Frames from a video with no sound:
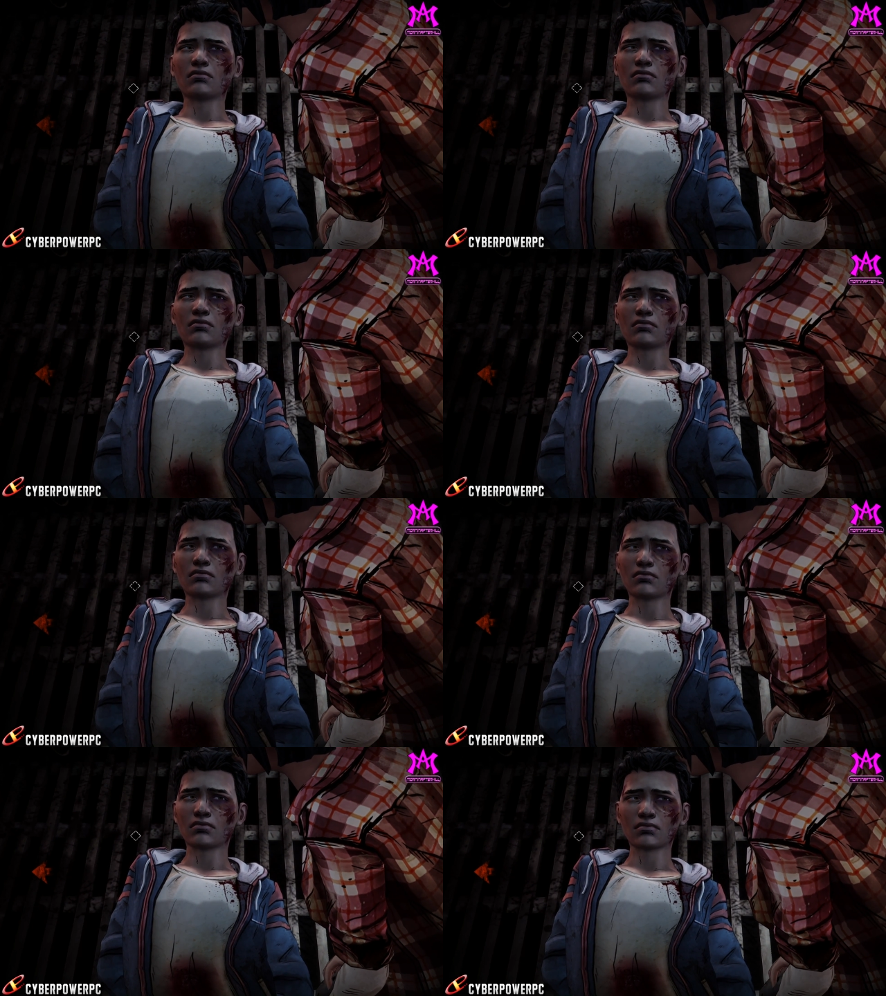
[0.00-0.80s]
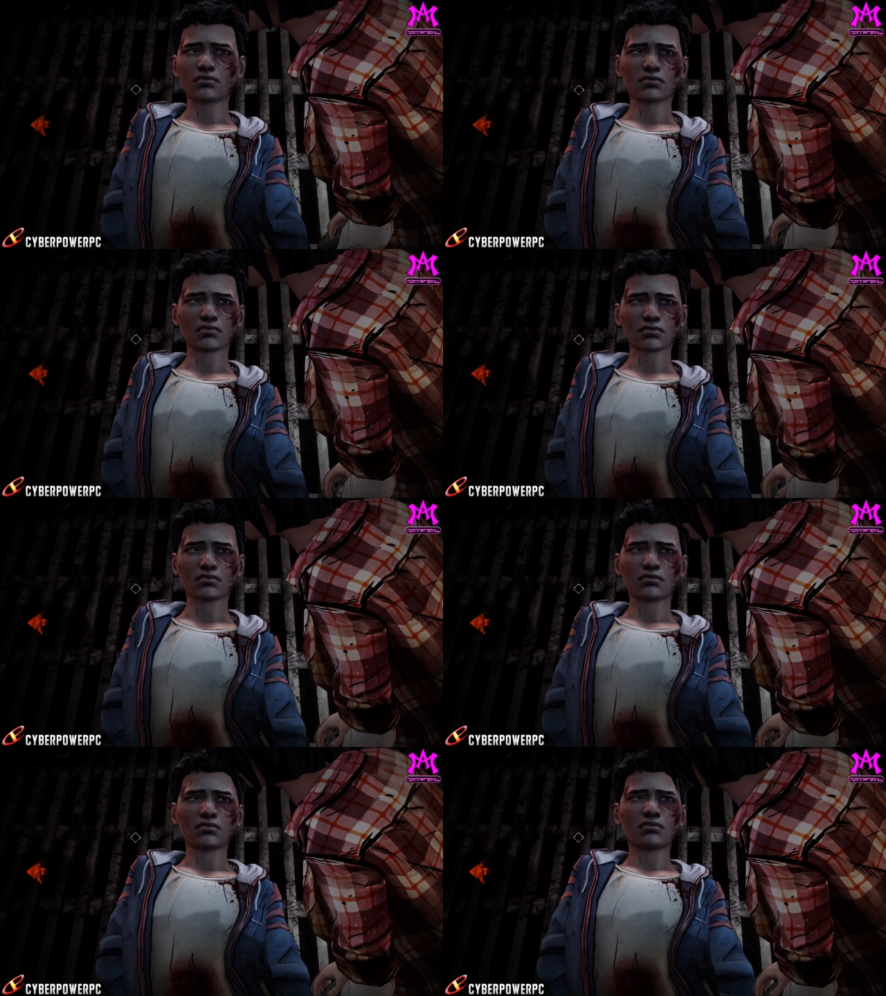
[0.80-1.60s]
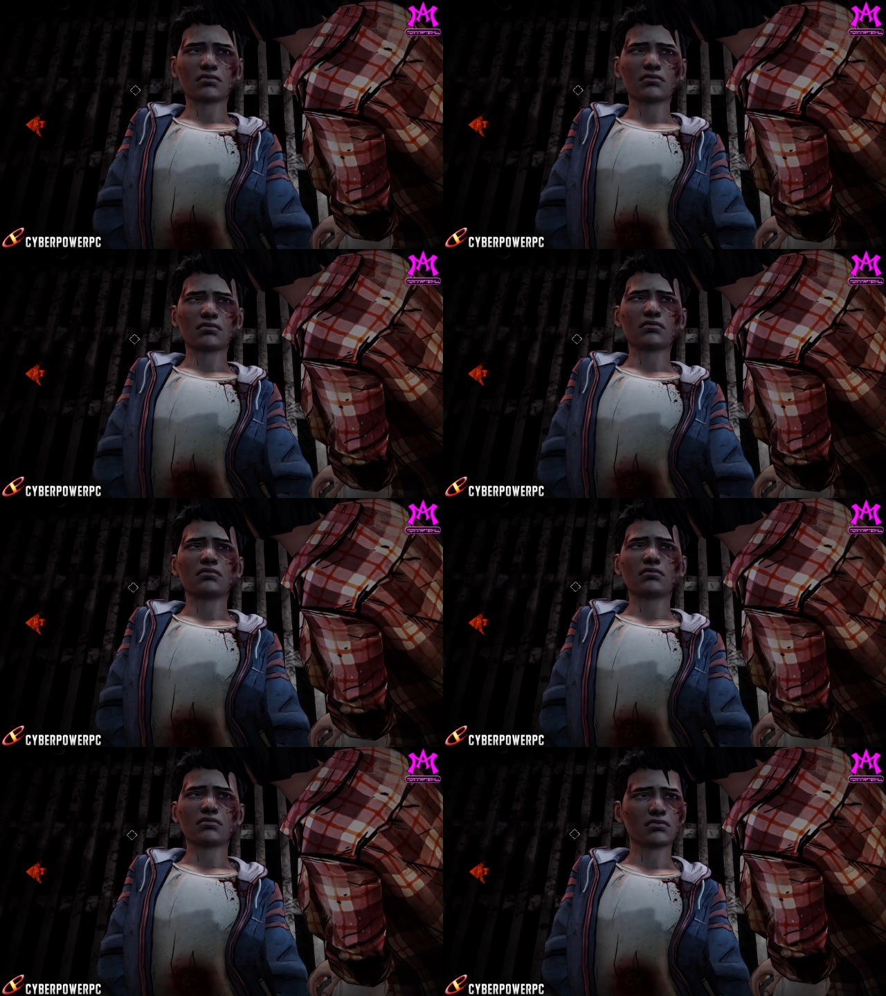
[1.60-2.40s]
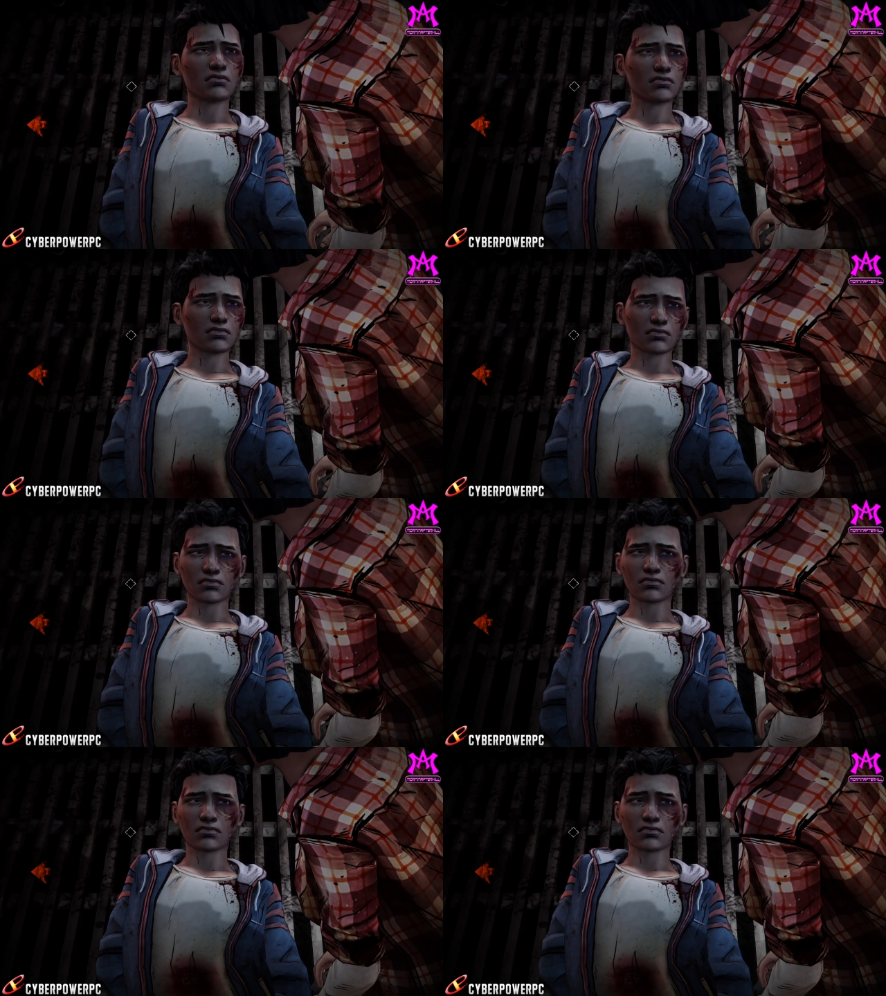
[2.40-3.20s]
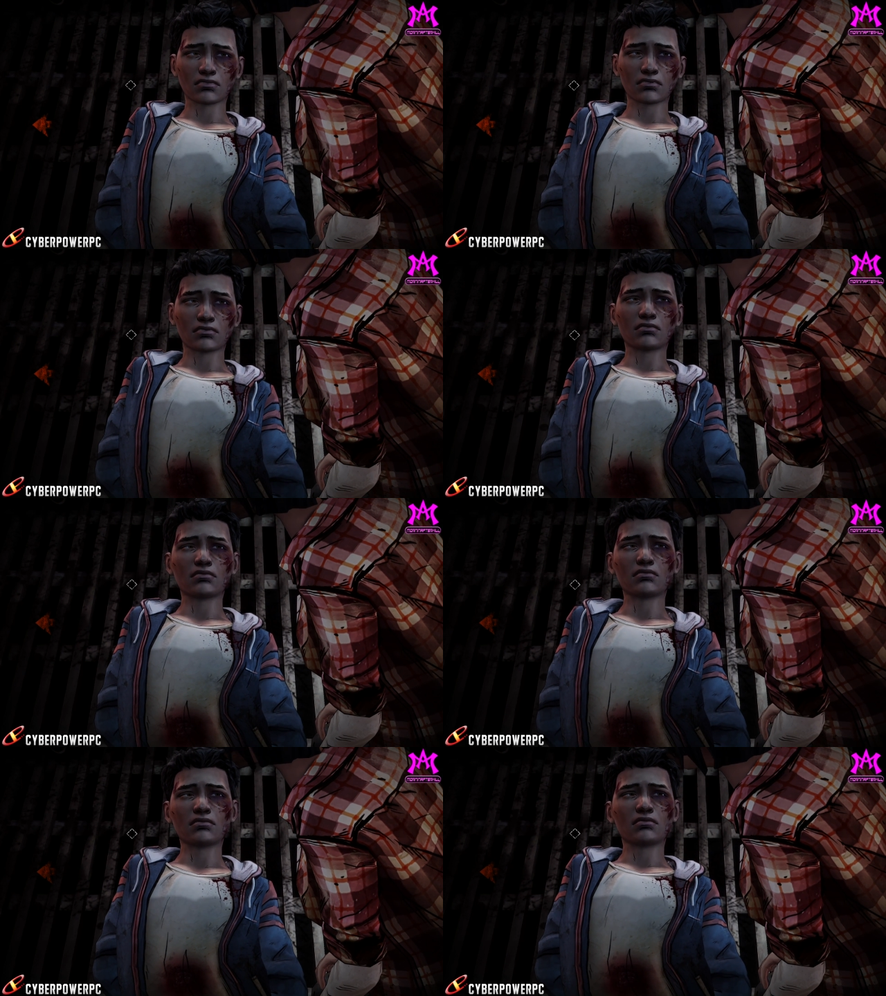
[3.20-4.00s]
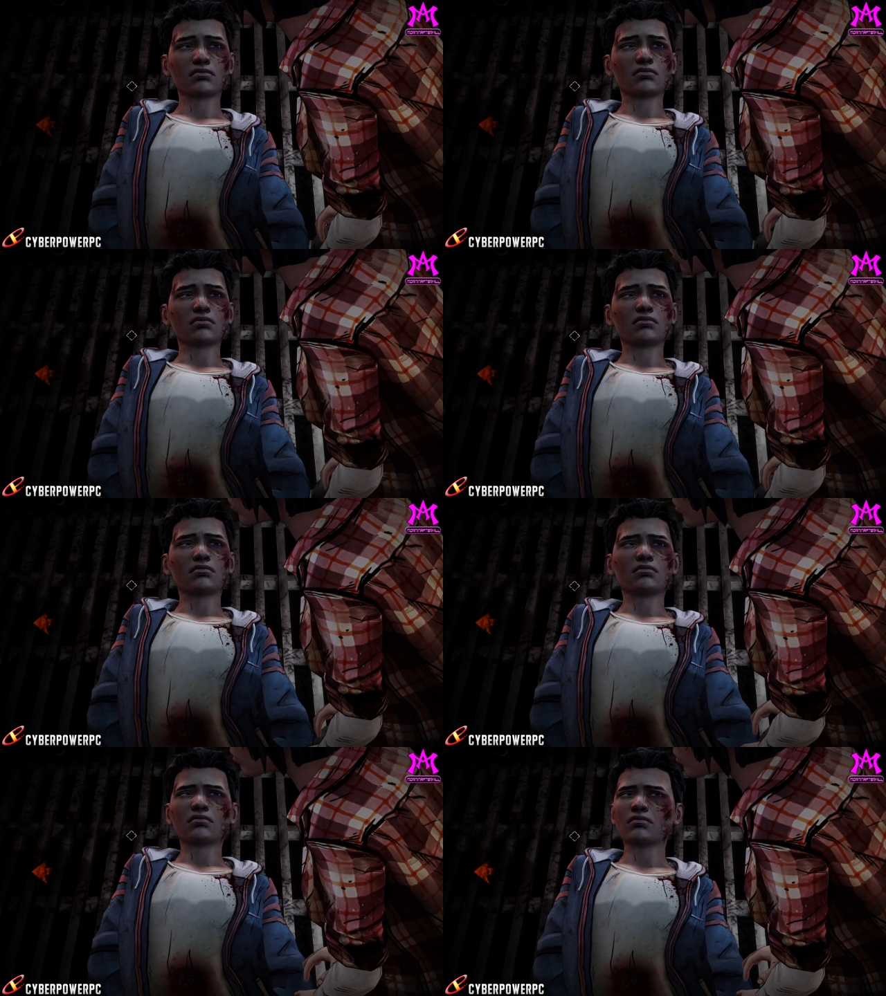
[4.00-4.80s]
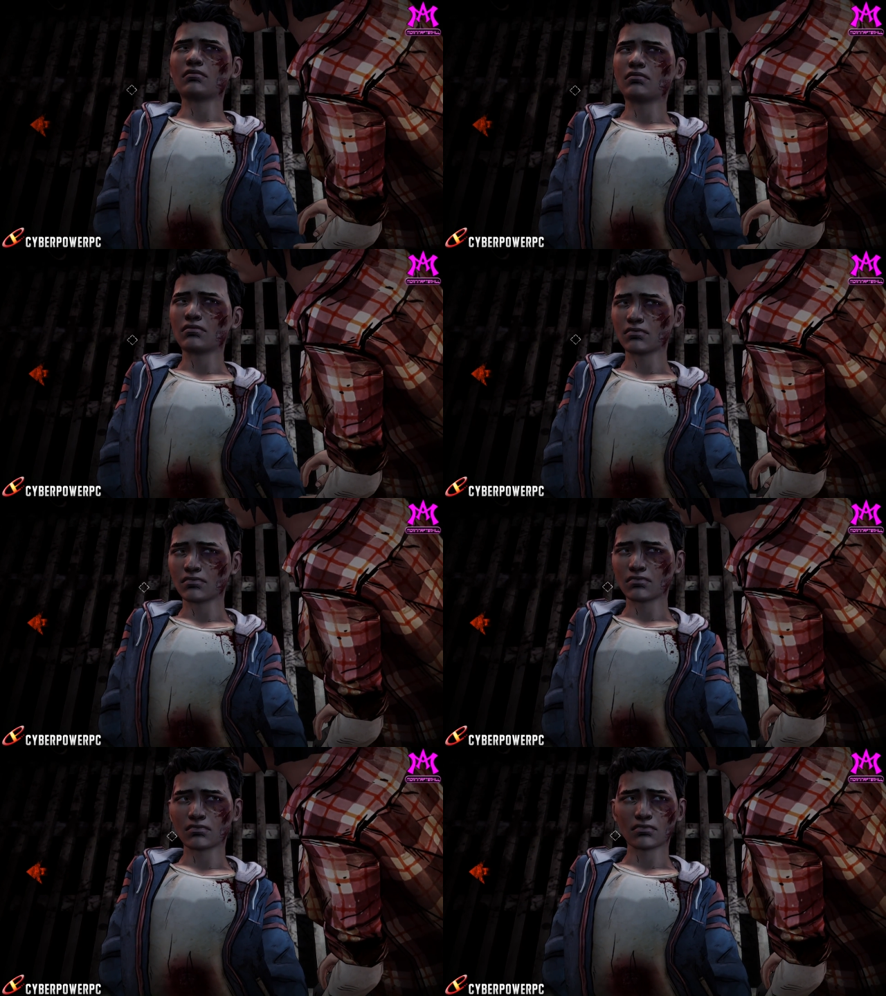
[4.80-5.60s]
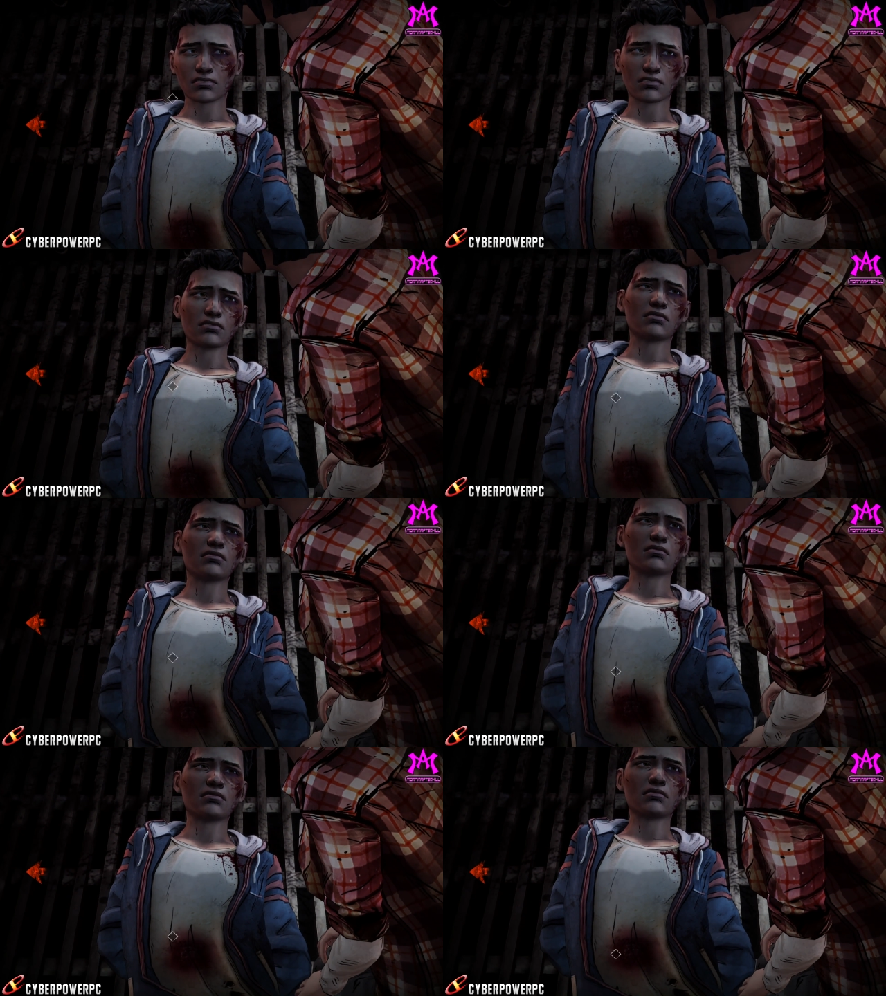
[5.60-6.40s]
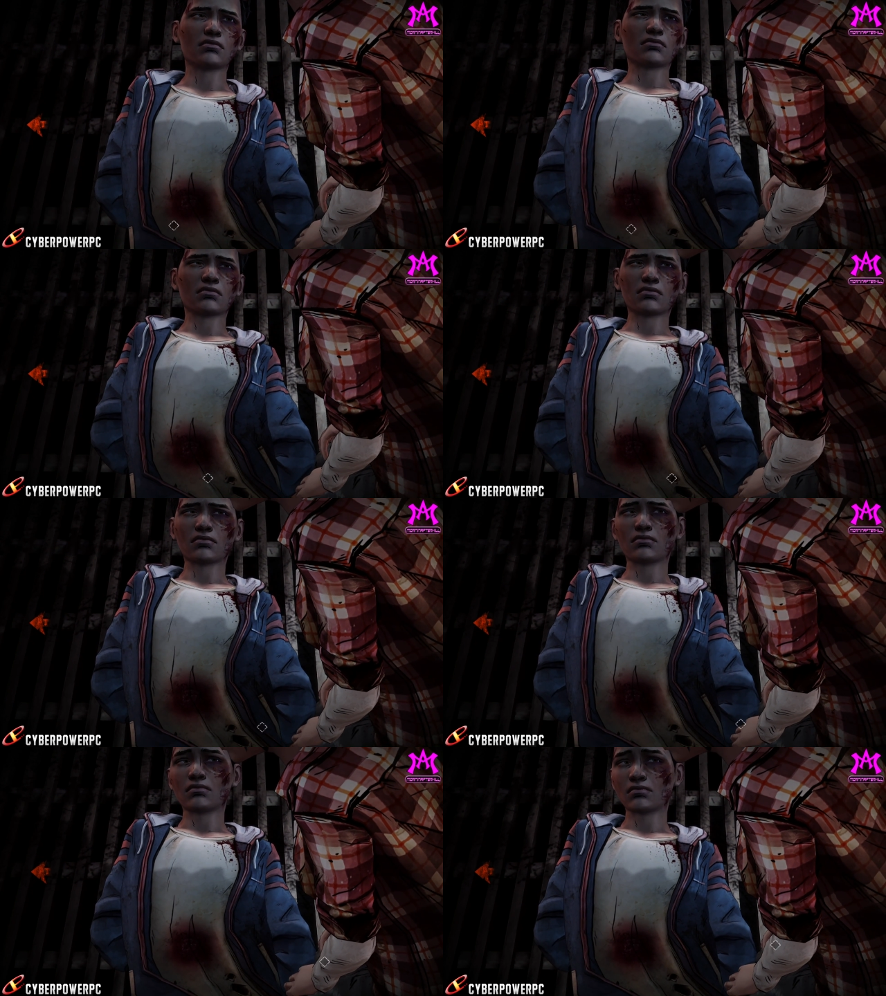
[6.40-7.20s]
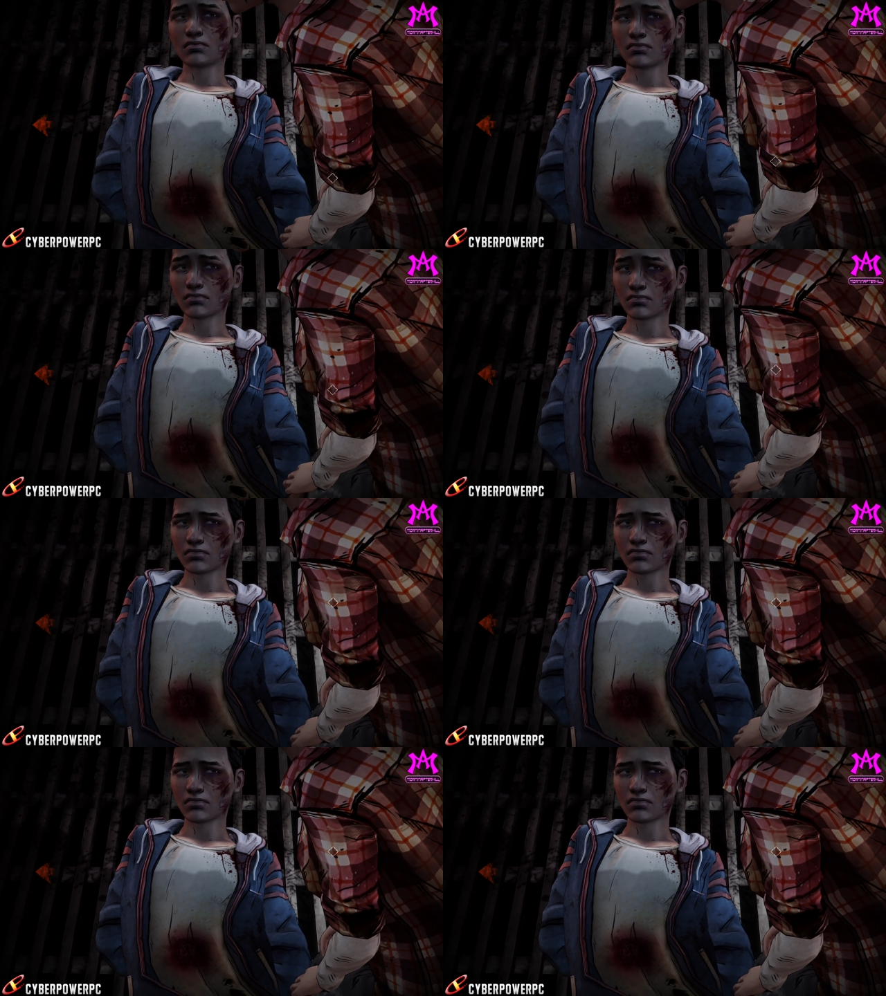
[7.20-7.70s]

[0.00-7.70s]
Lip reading: Nothing is said.